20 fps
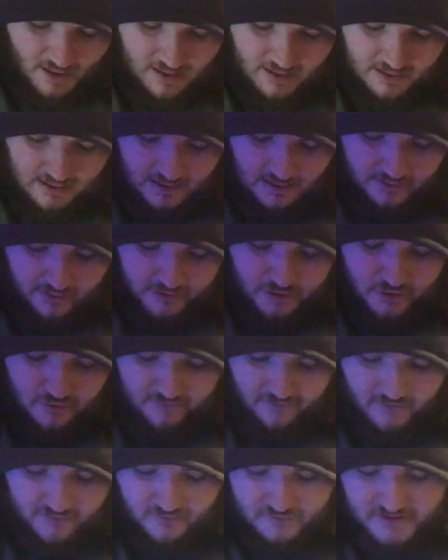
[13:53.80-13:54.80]
The
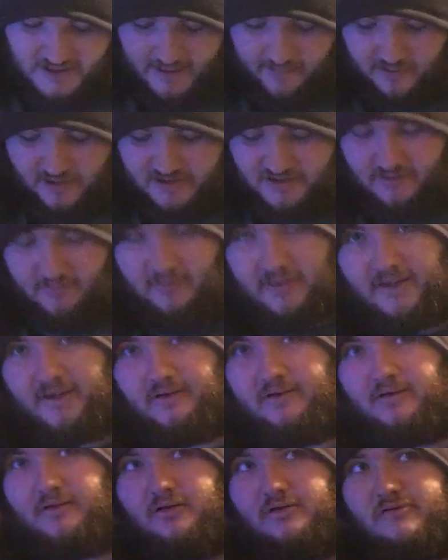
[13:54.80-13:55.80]
Universal Championship
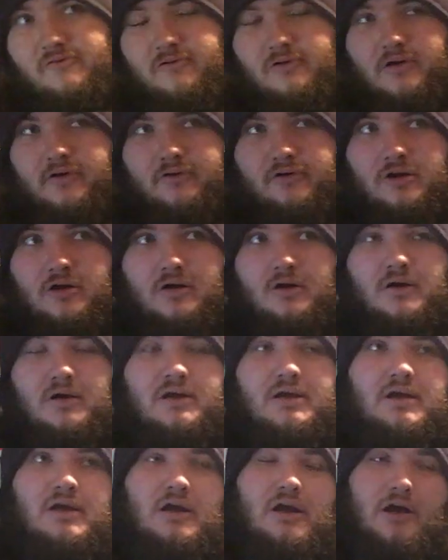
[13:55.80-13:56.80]
then over on Raw.